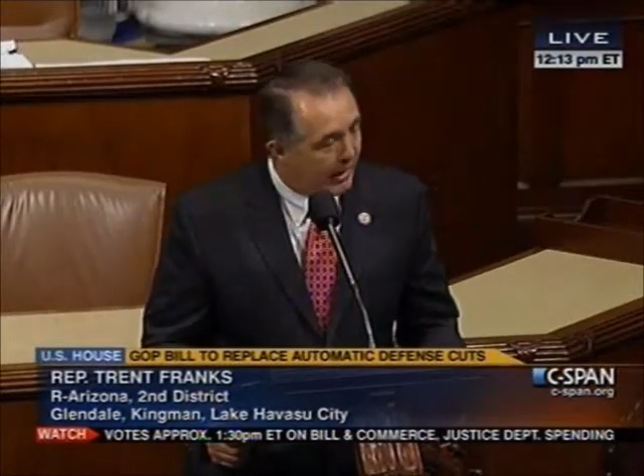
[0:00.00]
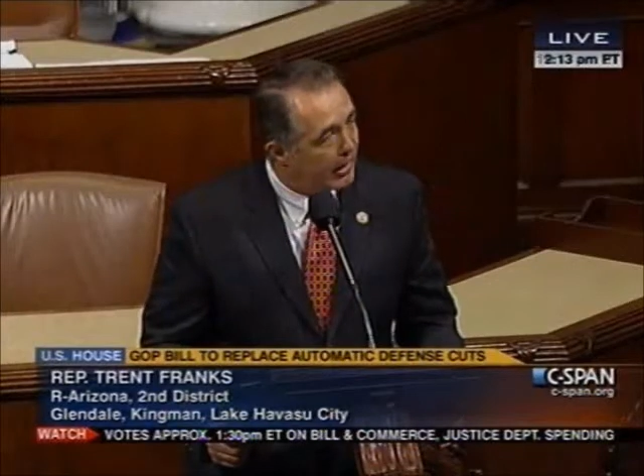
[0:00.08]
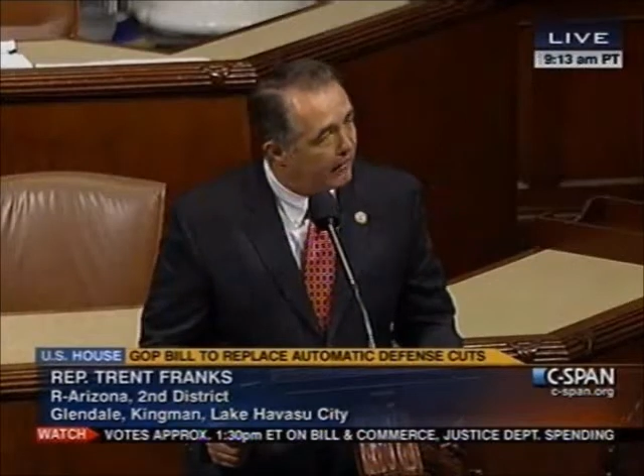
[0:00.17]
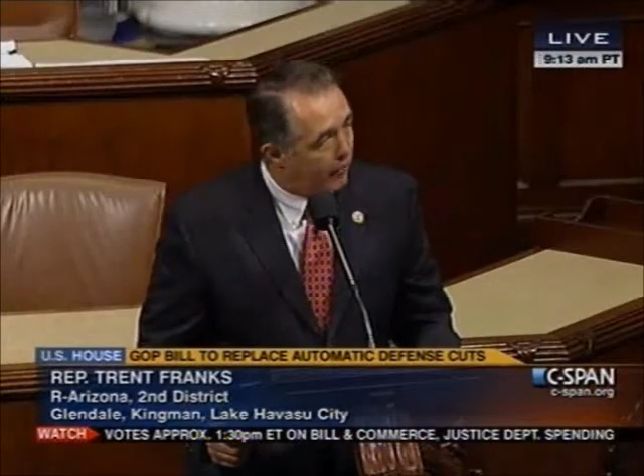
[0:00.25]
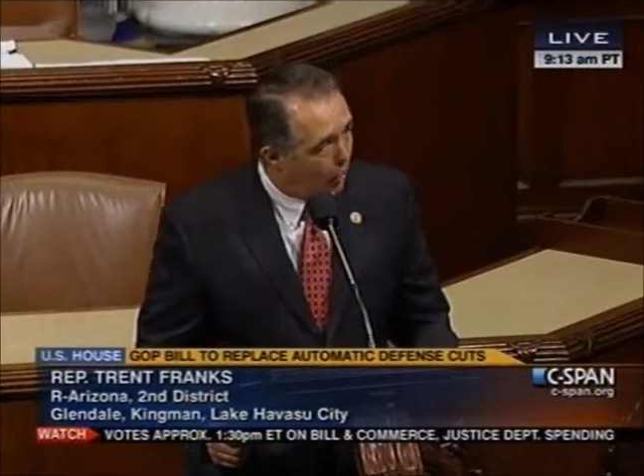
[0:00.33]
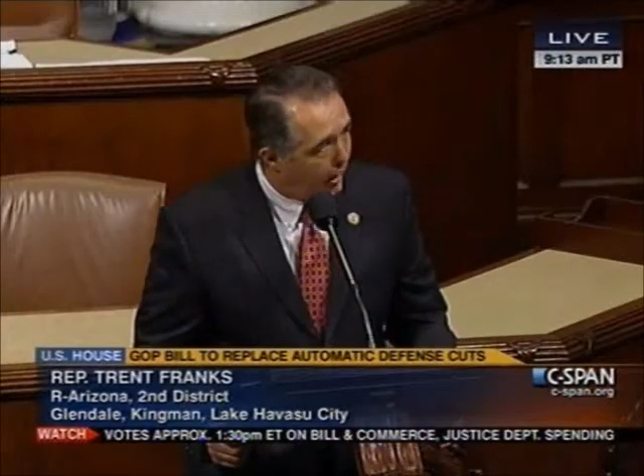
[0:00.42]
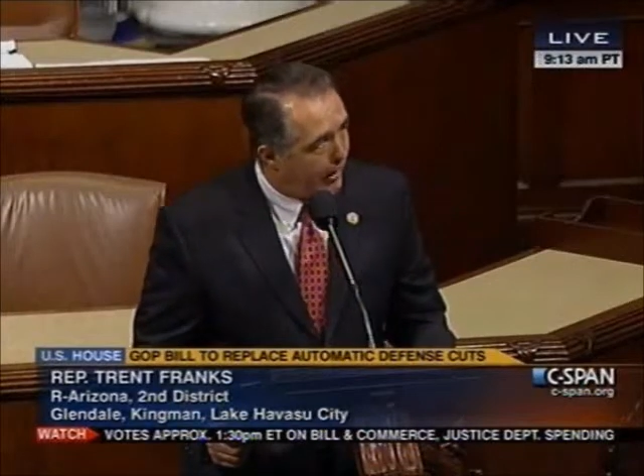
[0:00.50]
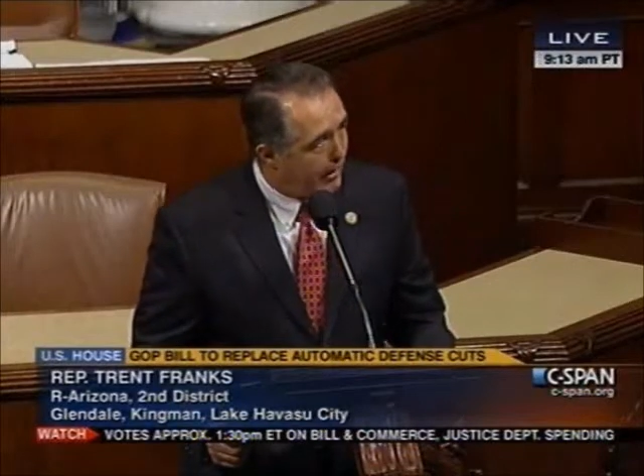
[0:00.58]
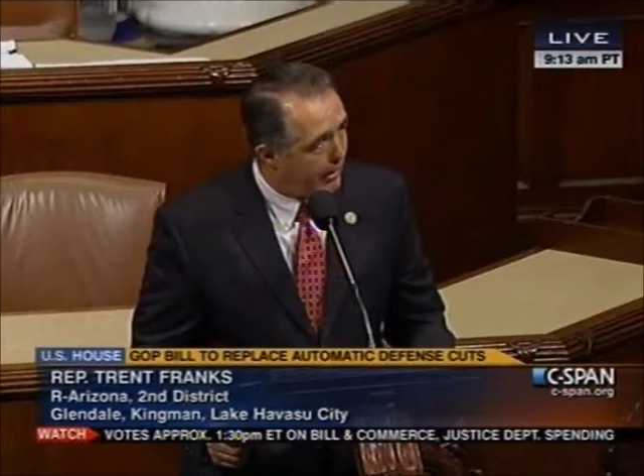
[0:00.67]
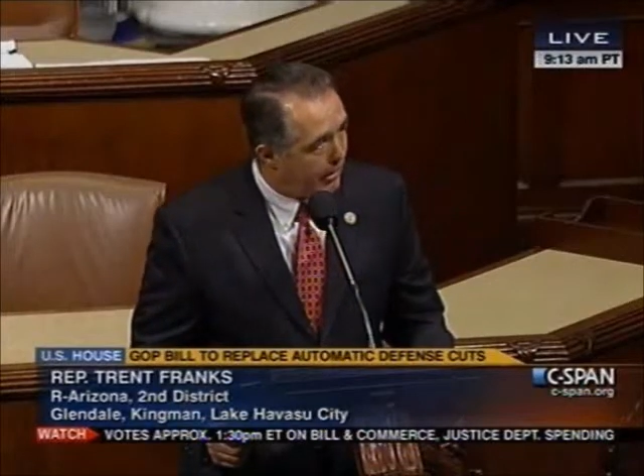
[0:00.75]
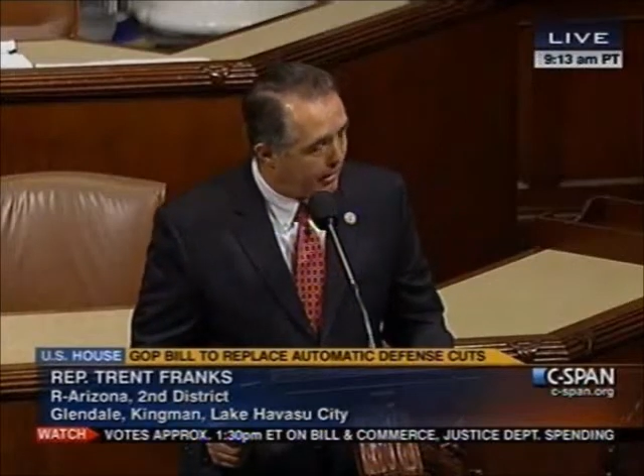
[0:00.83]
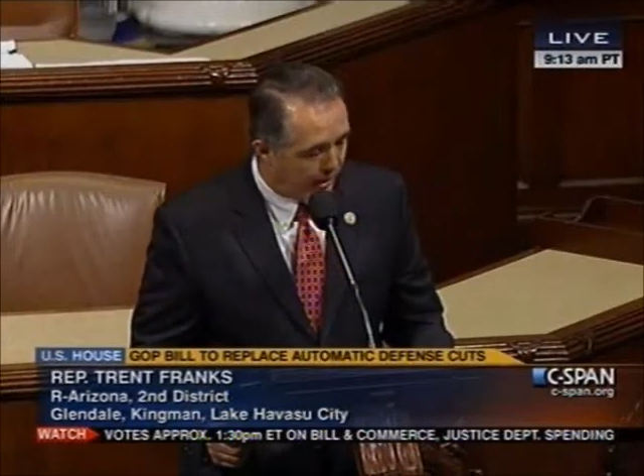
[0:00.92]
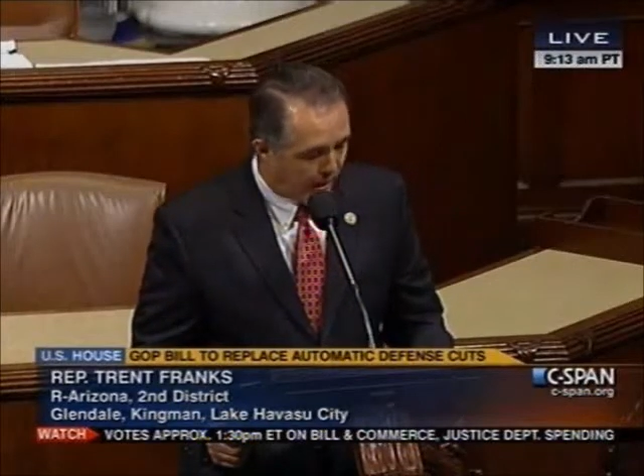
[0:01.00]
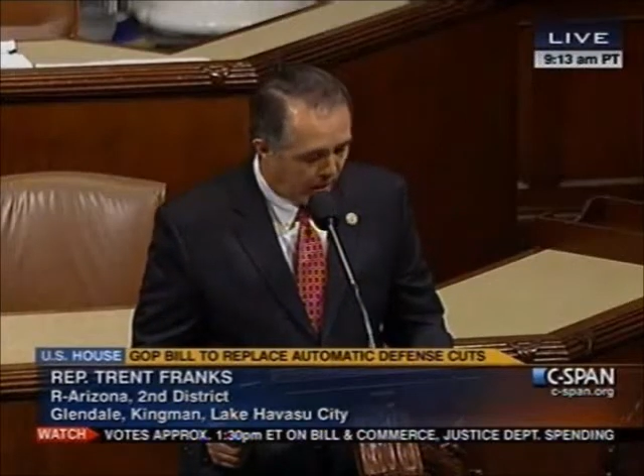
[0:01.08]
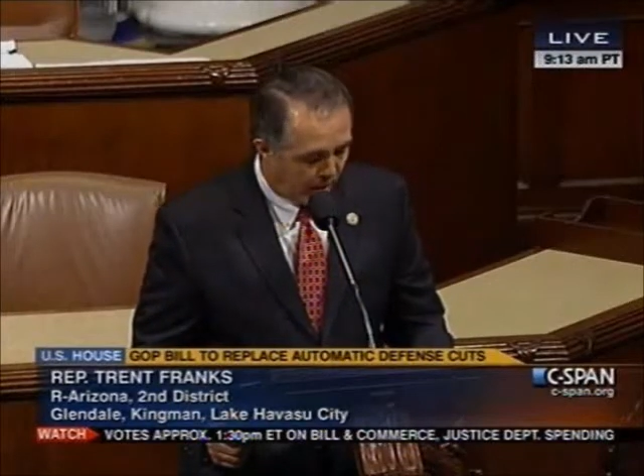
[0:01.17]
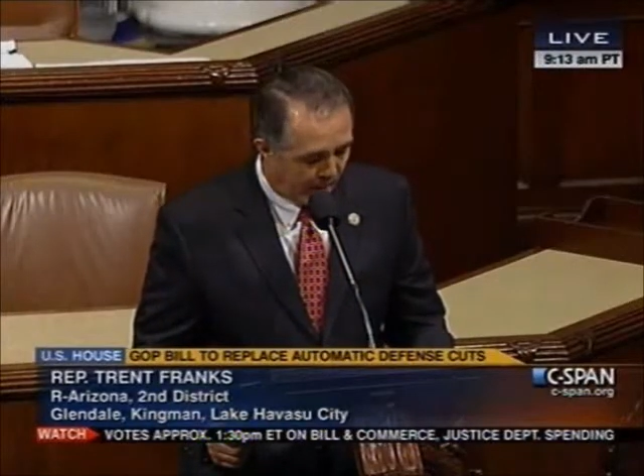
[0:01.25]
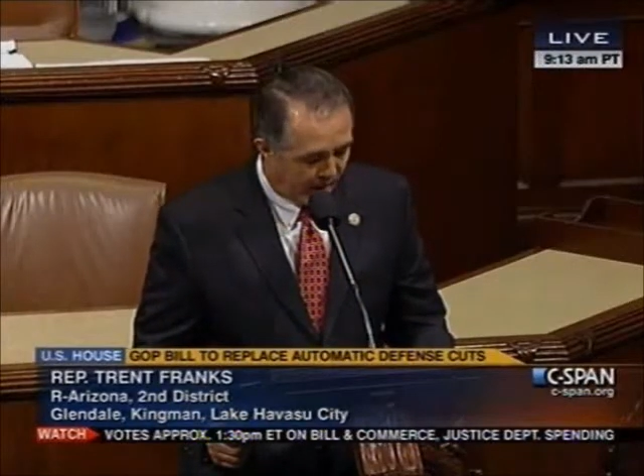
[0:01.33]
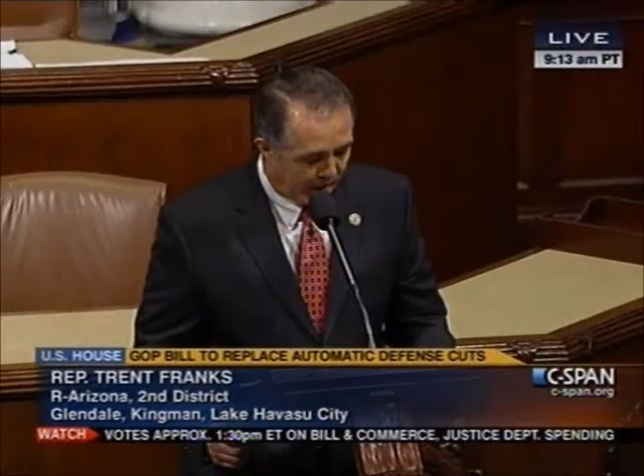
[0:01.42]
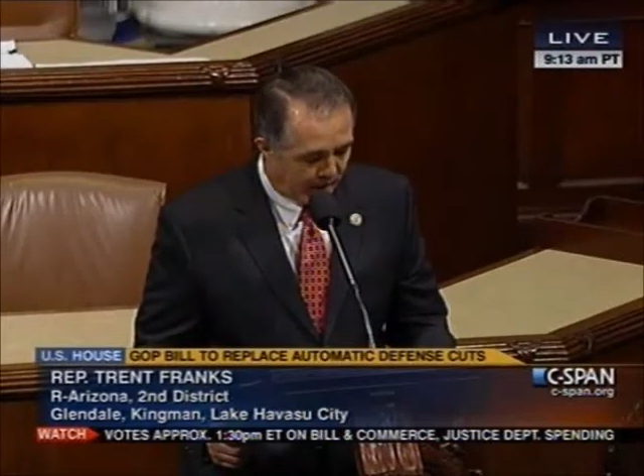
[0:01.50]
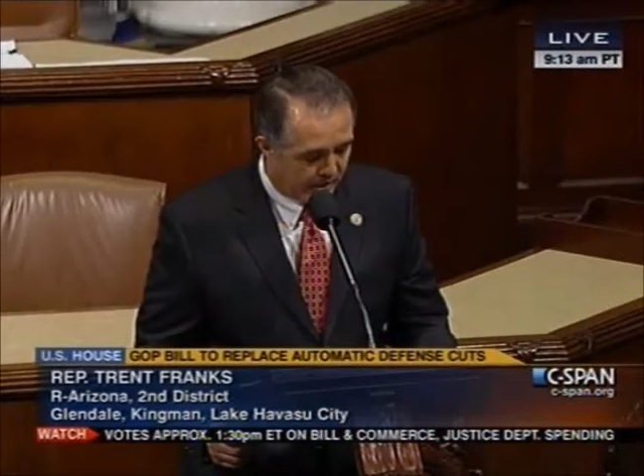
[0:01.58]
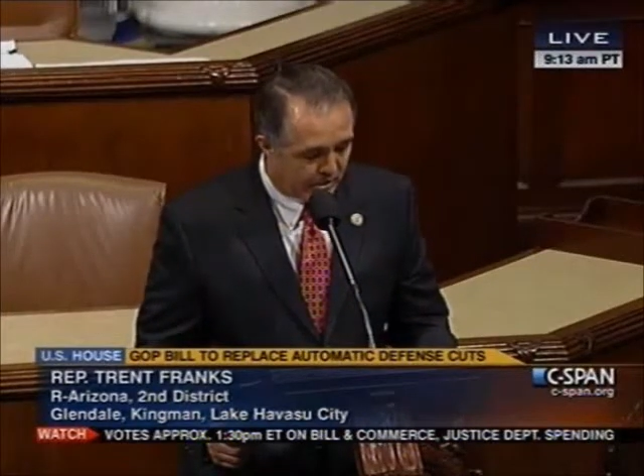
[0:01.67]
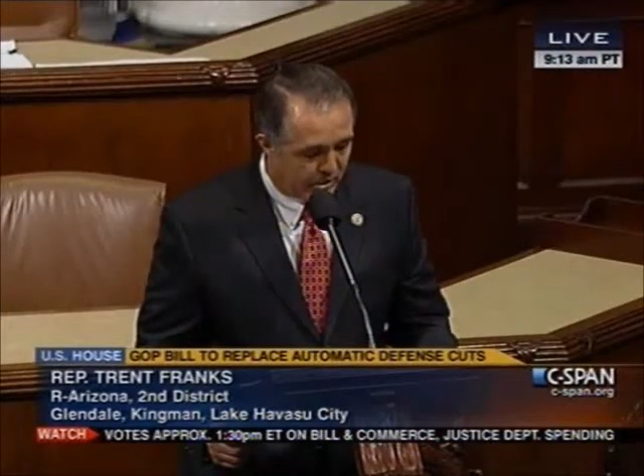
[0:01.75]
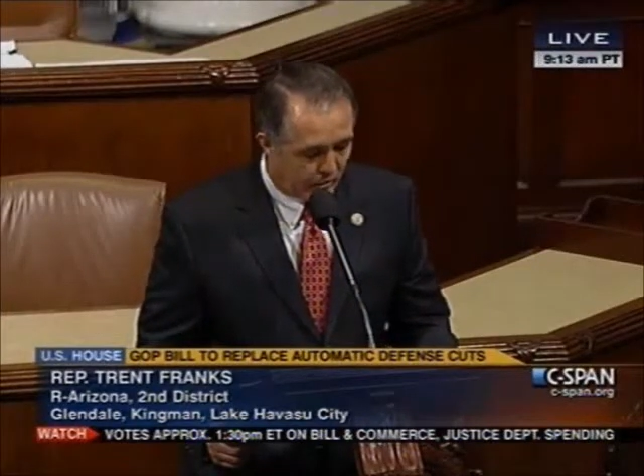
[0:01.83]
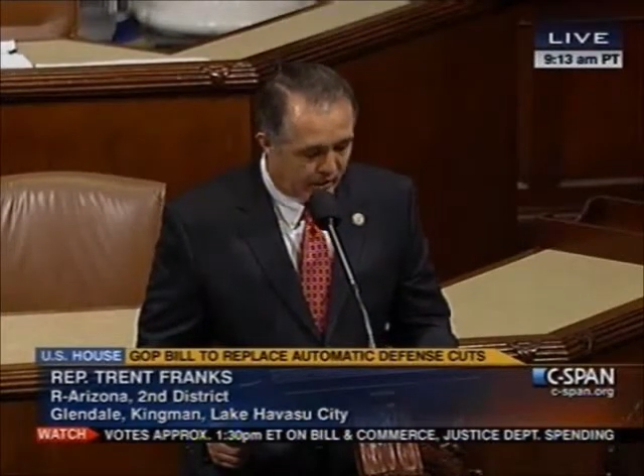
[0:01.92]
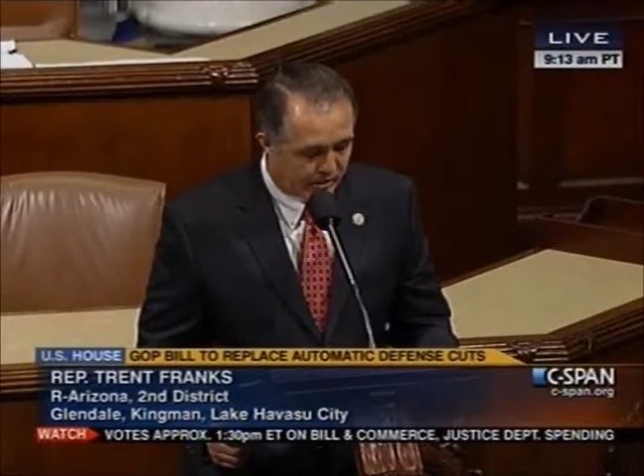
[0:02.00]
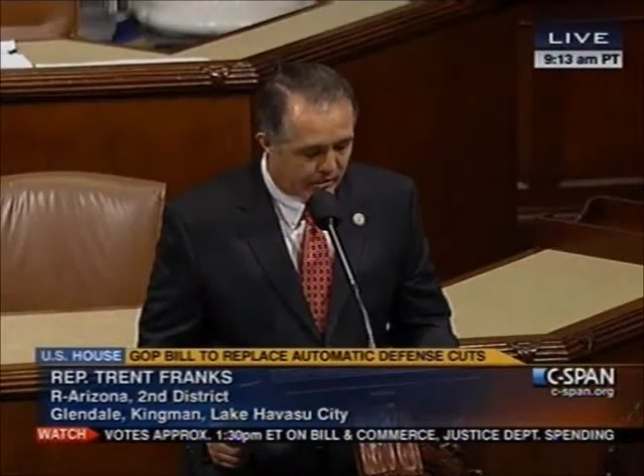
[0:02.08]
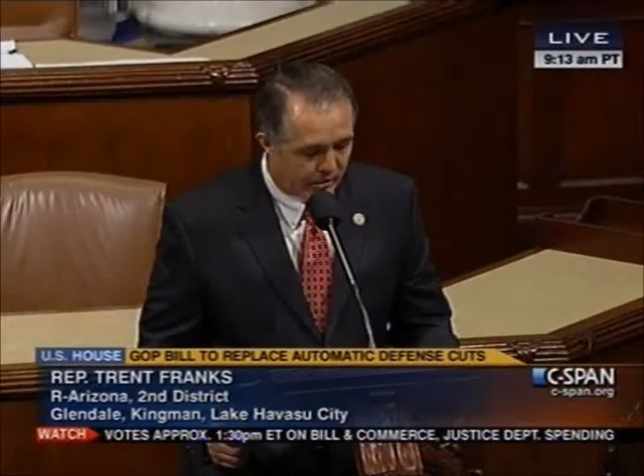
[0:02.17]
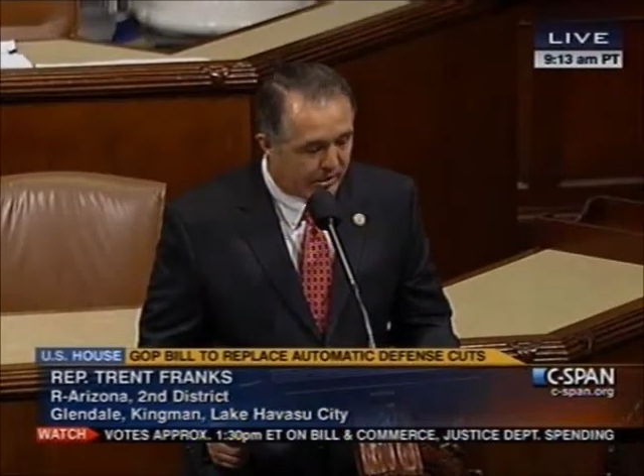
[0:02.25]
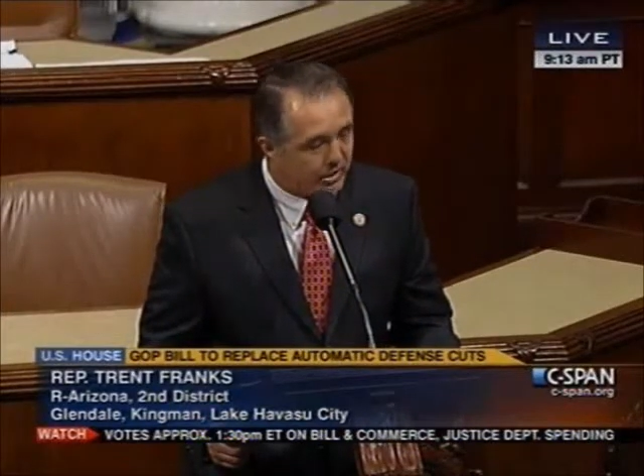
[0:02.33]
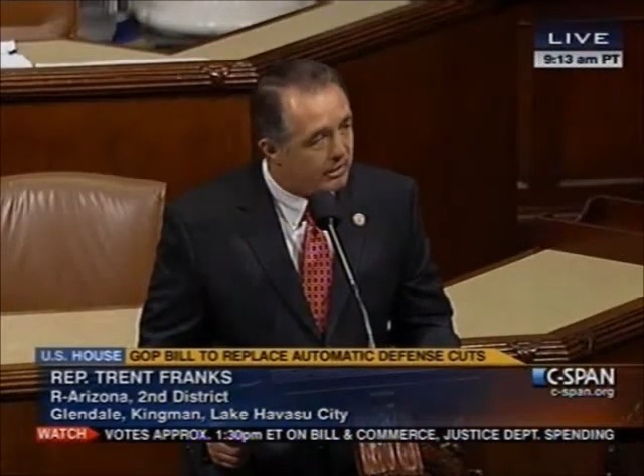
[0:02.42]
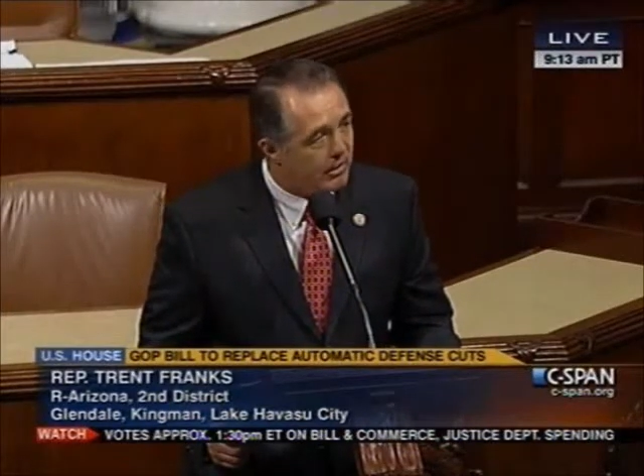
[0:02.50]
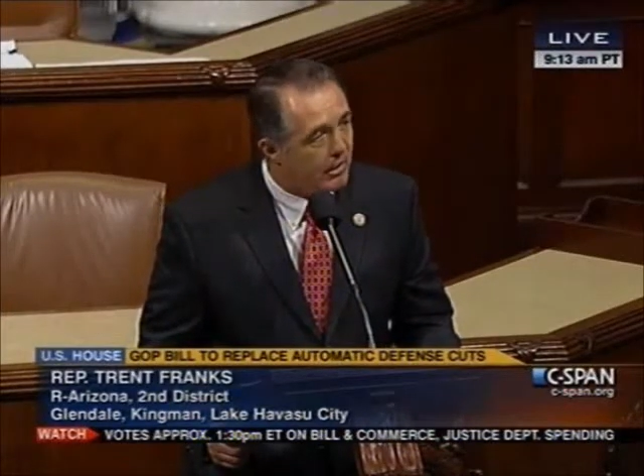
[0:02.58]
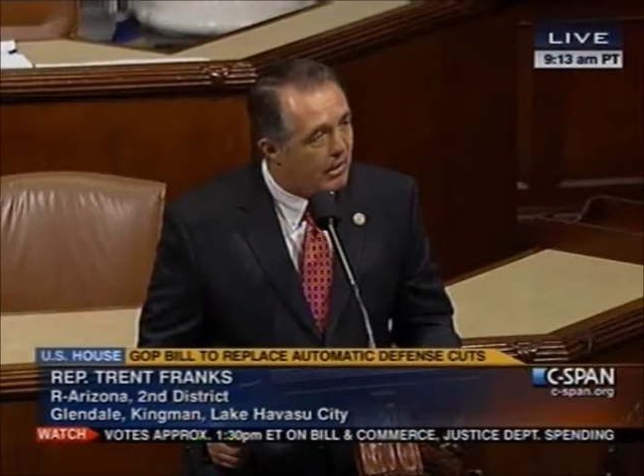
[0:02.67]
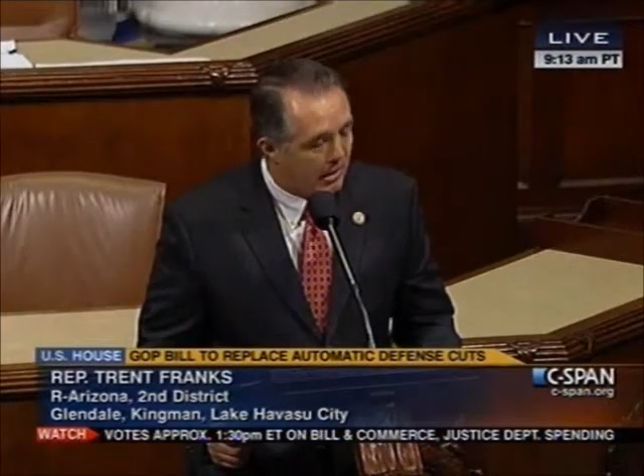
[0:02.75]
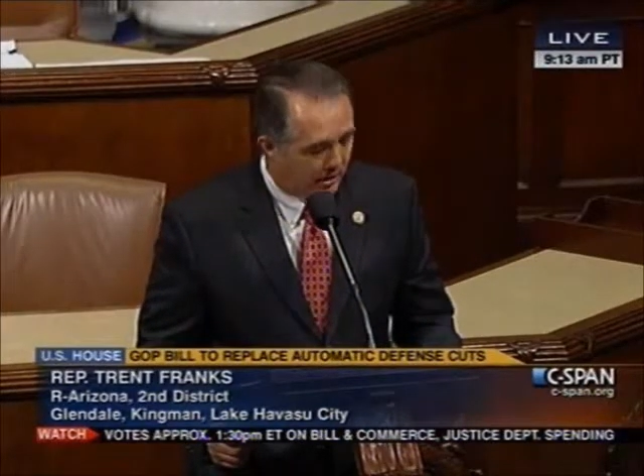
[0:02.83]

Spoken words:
and avoid the automatic sequestration